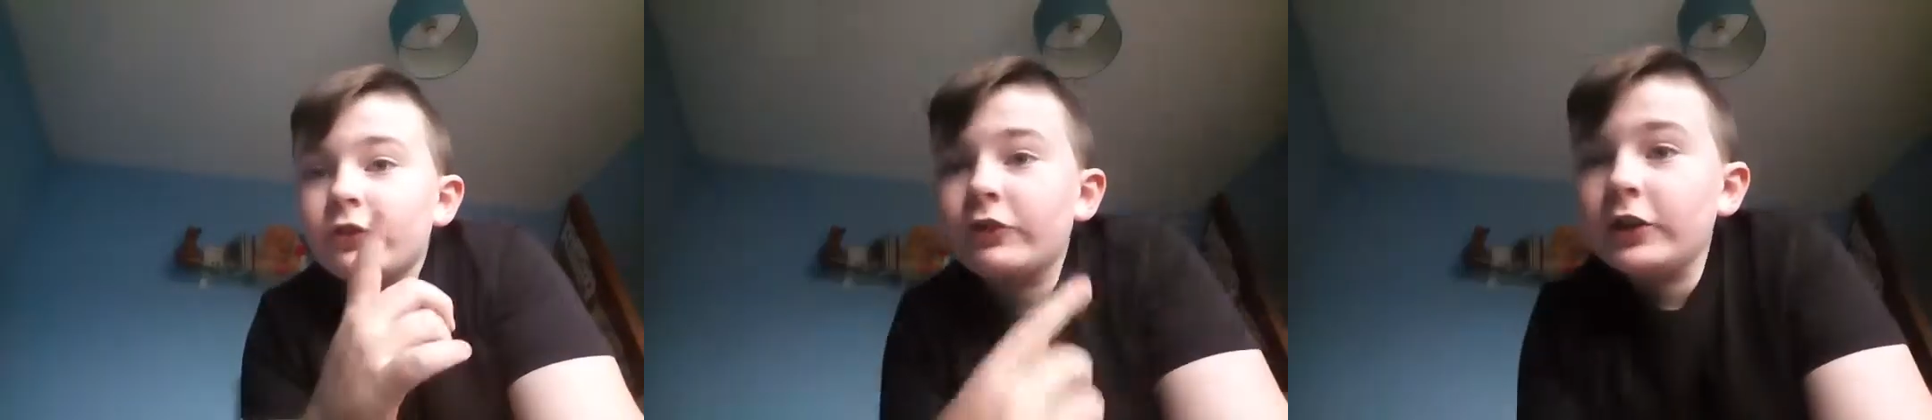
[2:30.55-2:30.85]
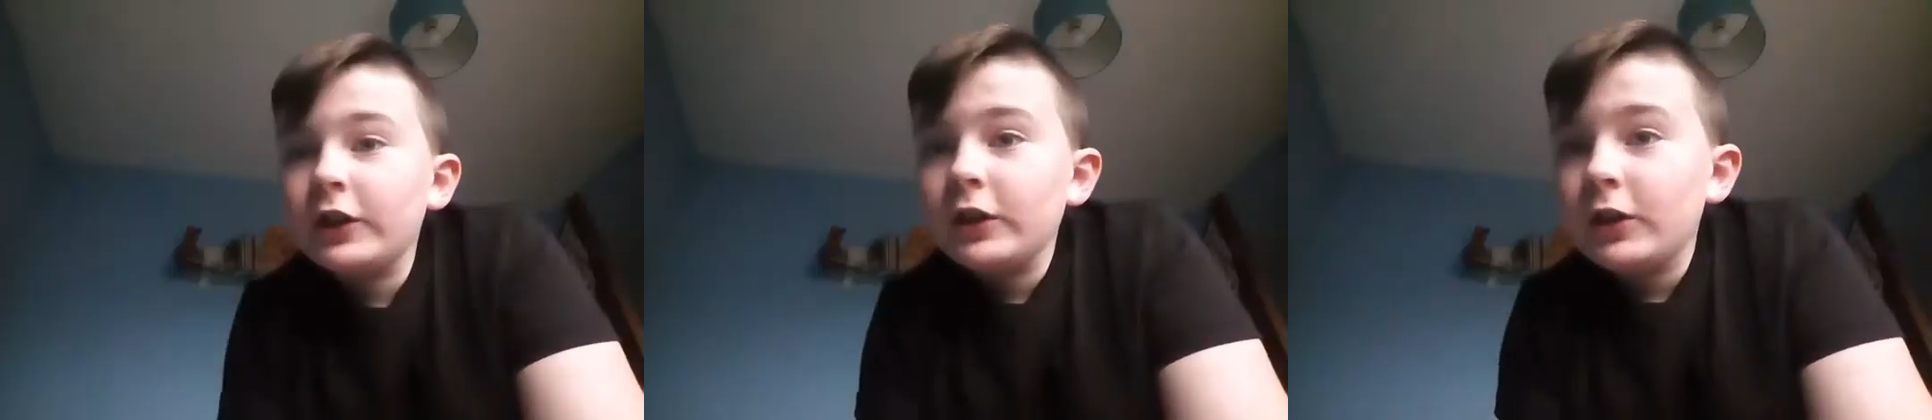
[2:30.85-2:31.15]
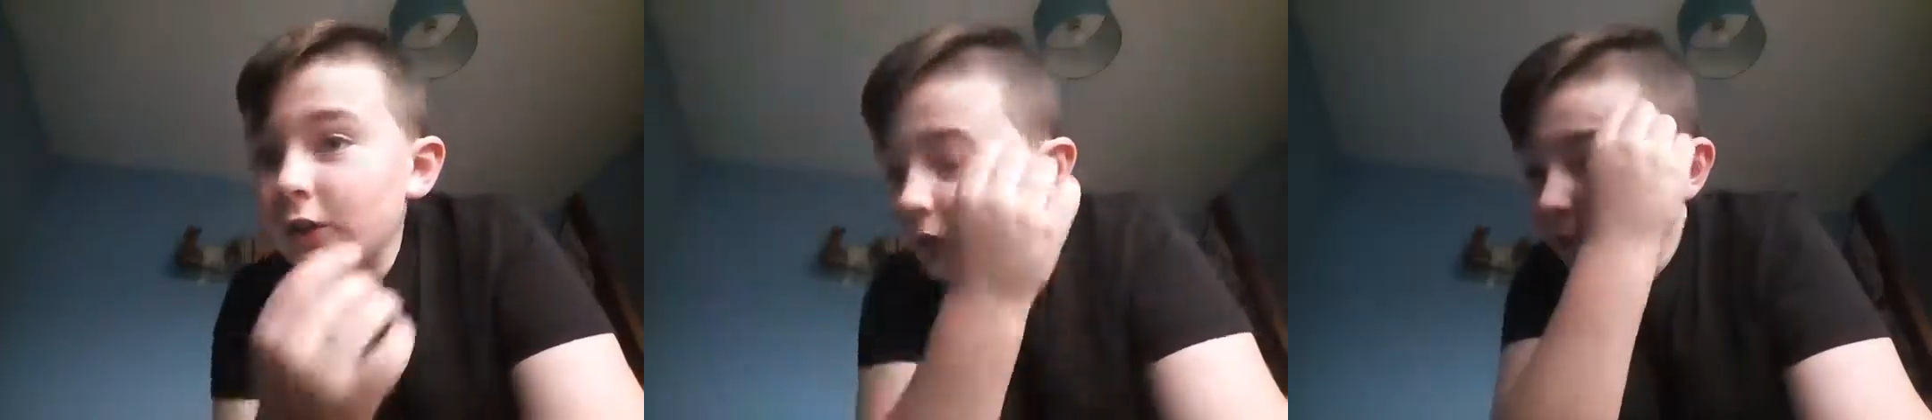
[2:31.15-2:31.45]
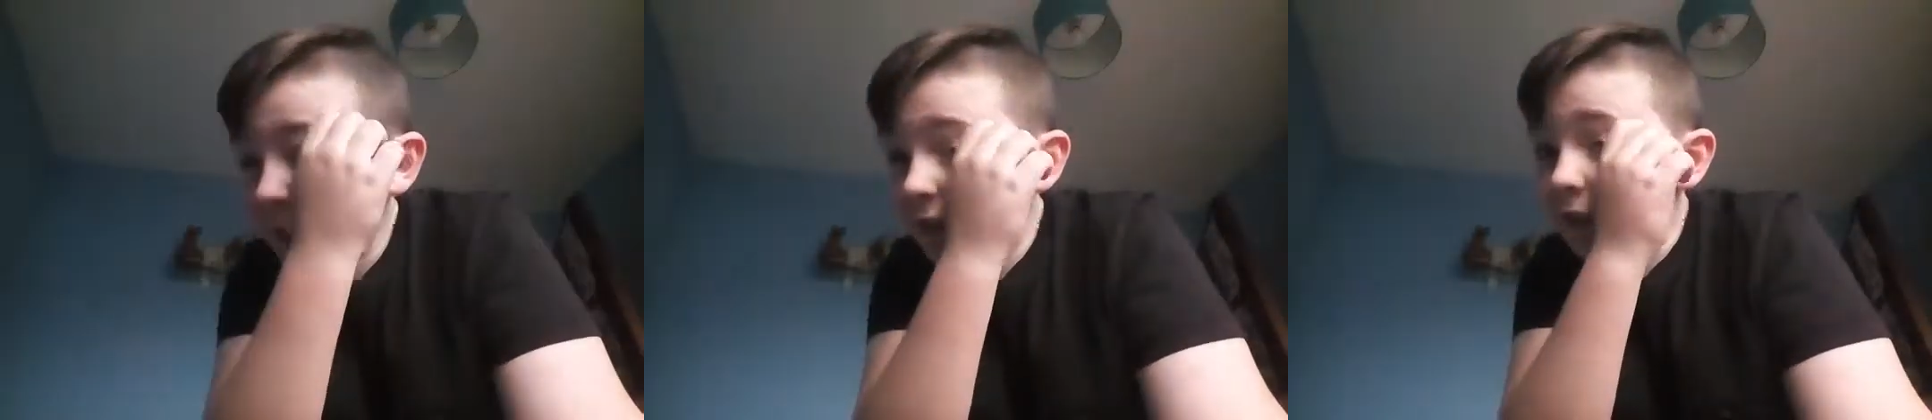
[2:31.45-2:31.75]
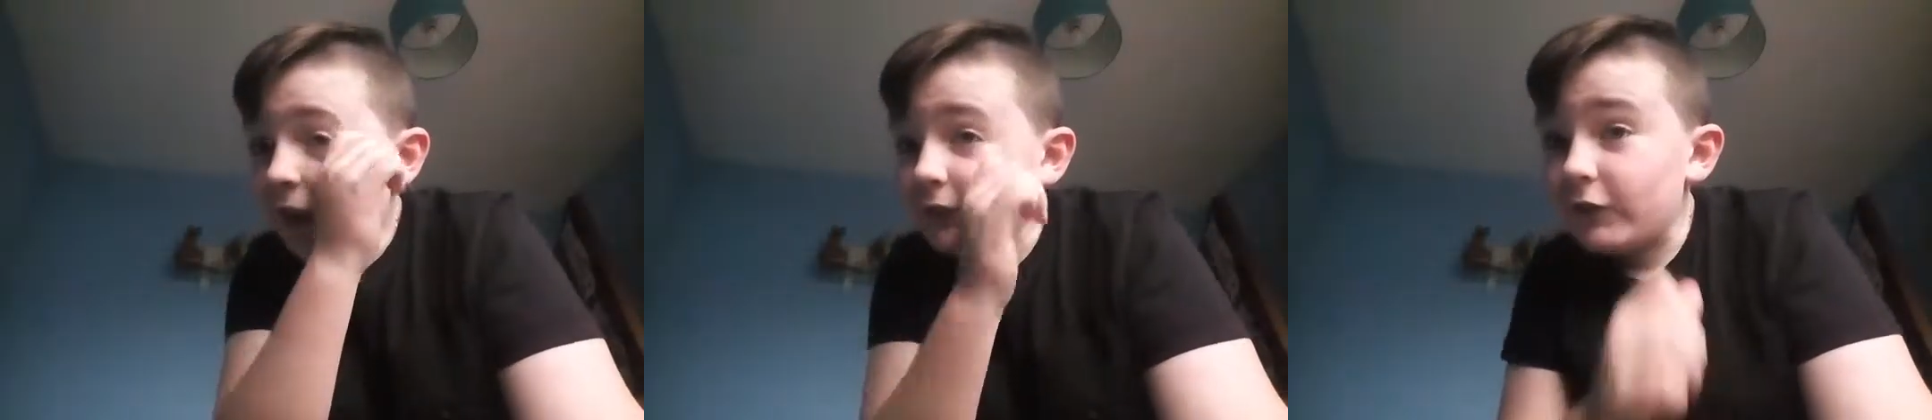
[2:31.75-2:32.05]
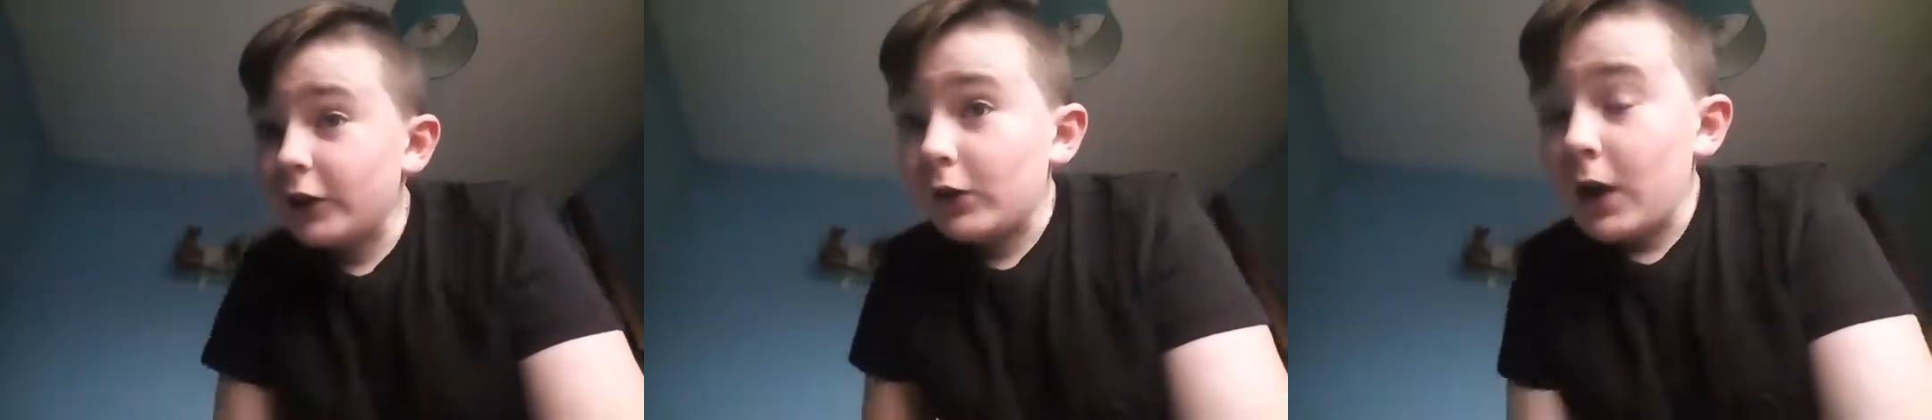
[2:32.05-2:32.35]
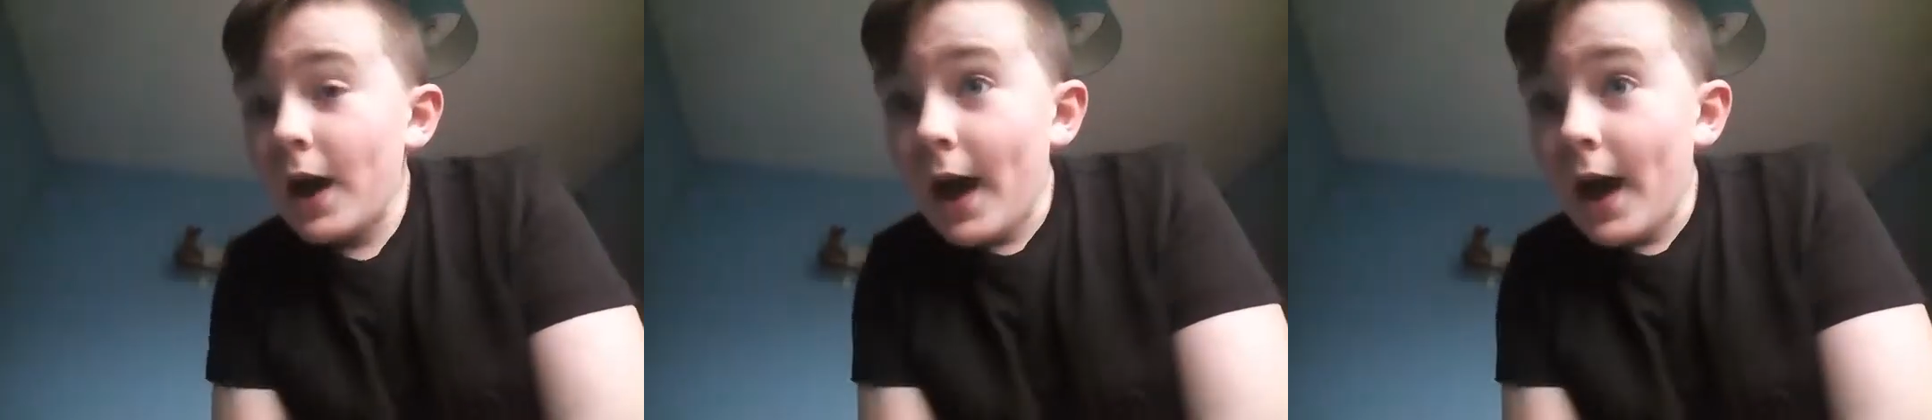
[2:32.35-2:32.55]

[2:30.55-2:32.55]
see you in the next video,